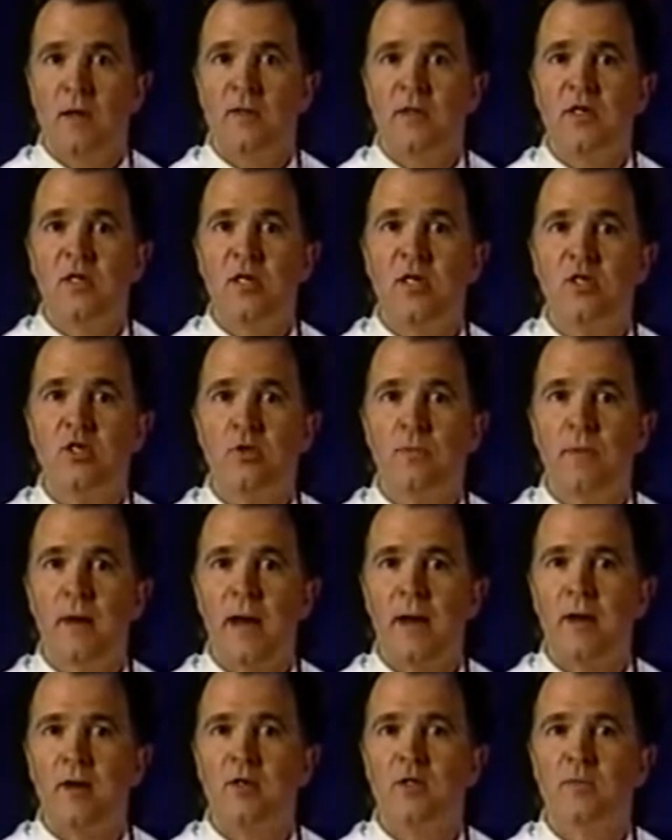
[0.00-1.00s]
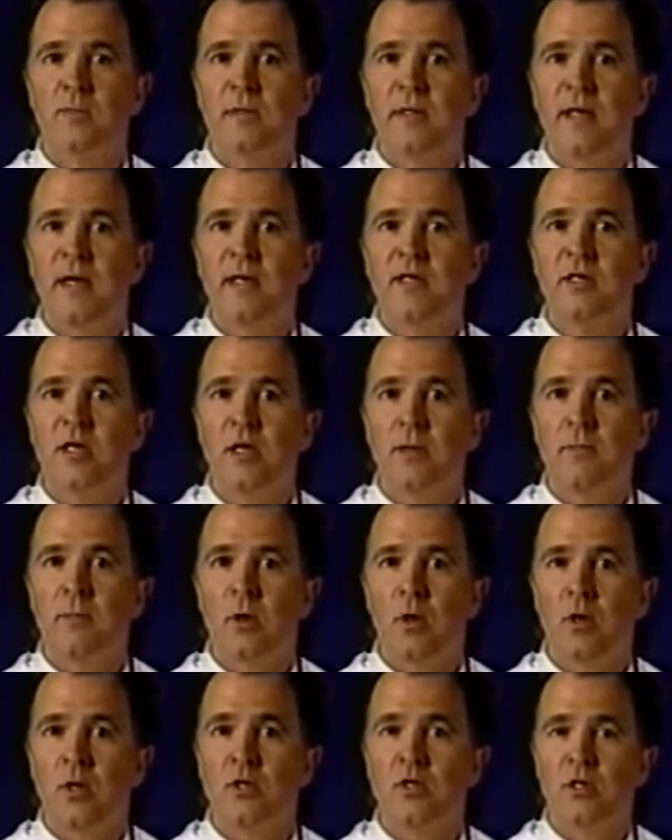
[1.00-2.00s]
the tissue patterns begin to
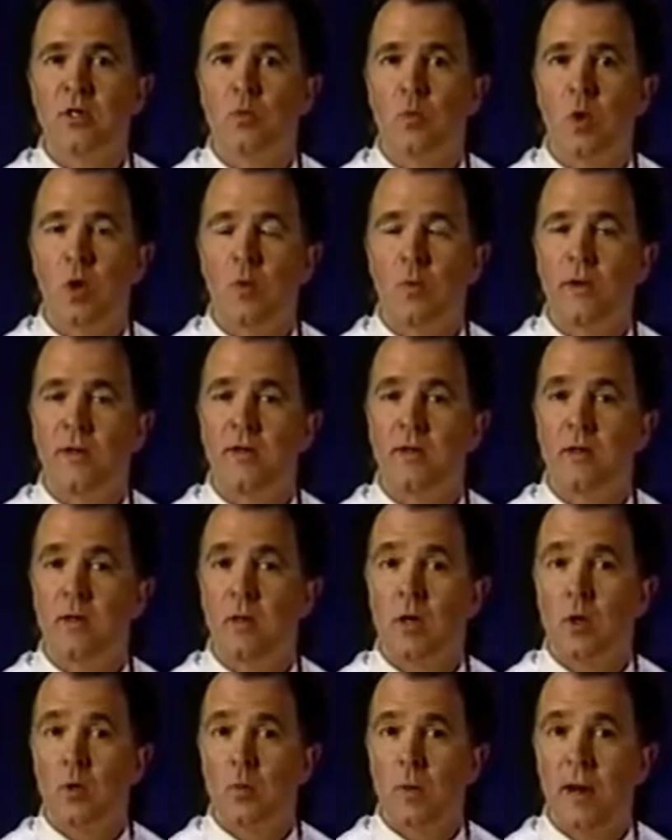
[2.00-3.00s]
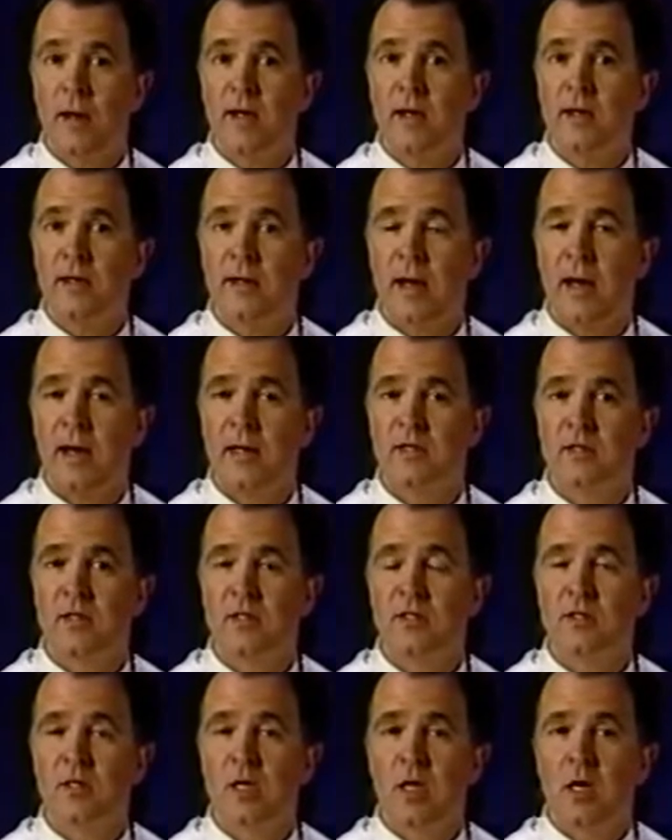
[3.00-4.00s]
emerge in what we recognize
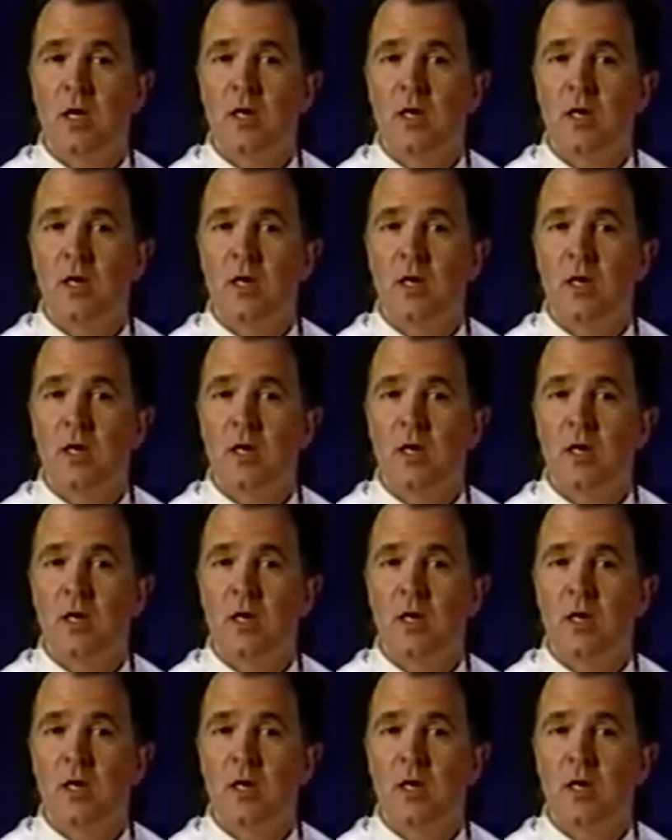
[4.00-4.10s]
as